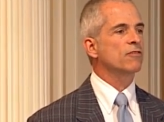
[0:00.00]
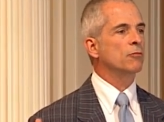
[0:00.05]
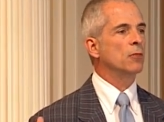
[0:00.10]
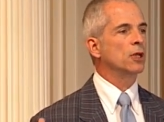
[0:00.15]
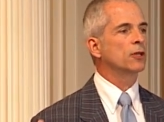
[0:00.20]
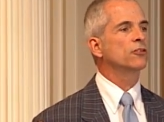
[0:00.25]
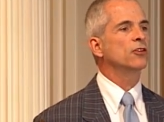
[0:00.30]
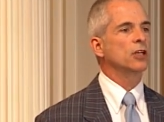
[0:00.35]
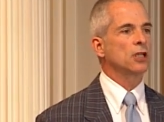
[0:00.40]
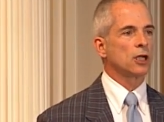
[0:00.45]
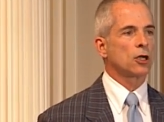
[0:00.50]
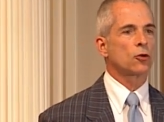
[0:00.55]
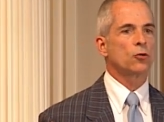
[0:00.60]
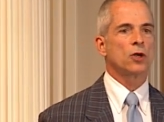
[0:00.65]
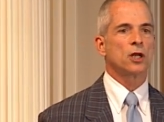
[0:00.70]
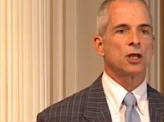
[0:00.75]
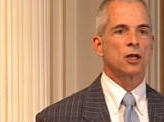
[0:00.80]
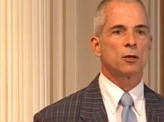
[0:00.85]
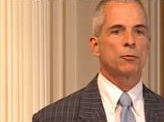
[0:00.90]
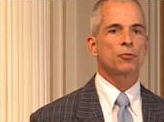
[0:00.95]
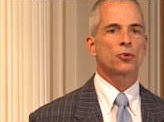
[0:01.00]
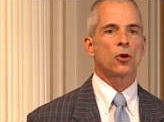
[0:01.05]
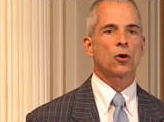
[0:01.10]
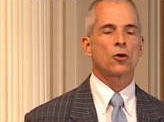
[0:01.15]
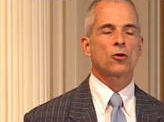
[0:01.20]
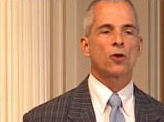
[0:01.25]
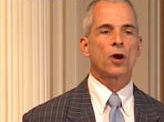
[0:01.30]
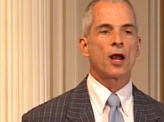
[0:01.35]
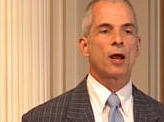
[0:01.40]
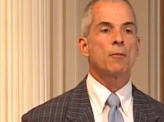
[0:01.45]
multi-ingredient
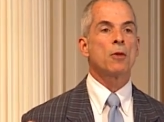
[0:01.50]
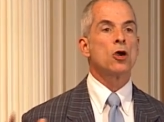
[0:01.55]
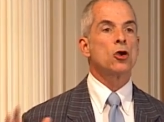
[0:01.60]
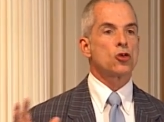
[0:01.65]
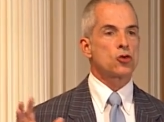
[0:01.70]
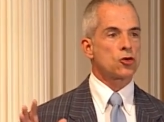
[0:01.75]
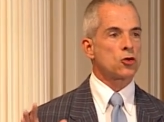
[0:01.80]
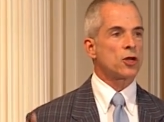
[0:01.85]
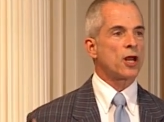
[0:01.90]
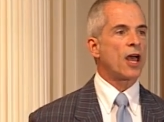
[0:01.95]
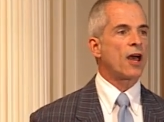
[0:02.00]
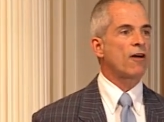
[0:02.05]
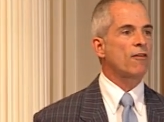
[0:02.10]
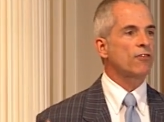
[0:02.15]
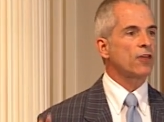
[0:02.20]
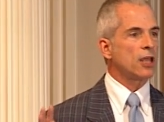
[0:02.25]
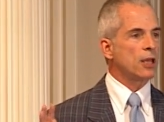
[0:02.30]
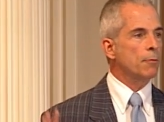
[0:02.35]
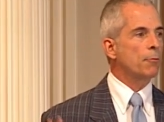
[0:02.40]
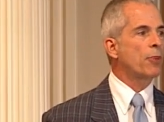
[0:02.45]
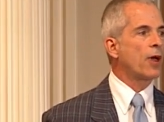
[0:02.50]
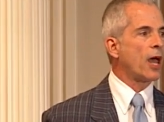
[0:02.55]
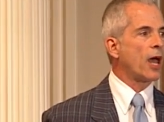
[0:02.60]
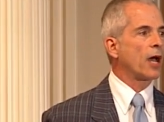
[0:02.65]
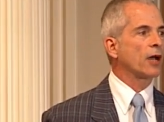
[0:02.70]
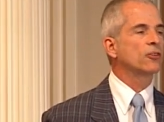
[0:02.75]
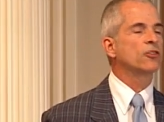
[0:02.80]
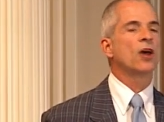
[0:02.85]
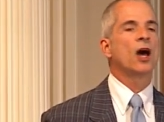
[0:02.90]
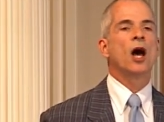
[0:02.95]
program should have impact